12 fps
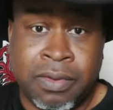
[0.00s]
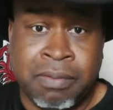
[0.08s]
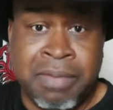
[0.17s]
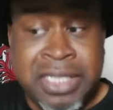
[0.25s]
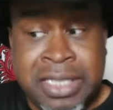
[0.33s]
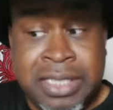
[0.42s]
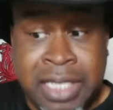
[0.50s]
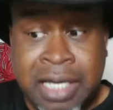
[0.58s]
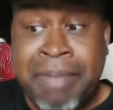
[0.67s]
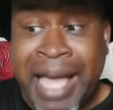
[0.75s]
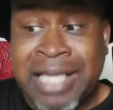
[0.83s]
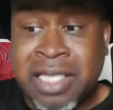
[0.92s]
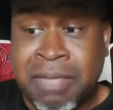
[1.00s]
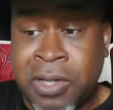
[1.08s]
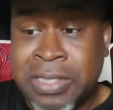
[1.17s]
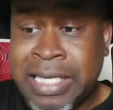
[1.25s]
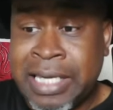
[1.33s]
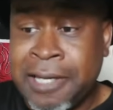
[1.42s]
Michigan is a good
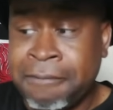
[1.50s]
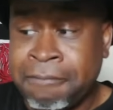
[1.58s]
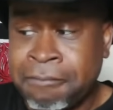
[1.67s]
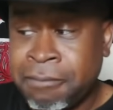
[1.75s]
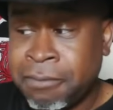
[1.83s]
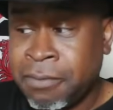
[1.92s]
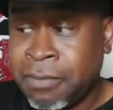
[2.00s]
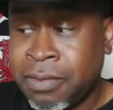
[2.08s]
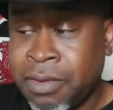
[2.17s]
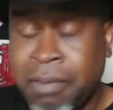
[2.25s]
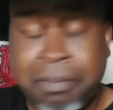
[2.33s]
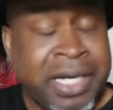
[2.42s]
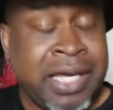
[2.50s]
basketball team, but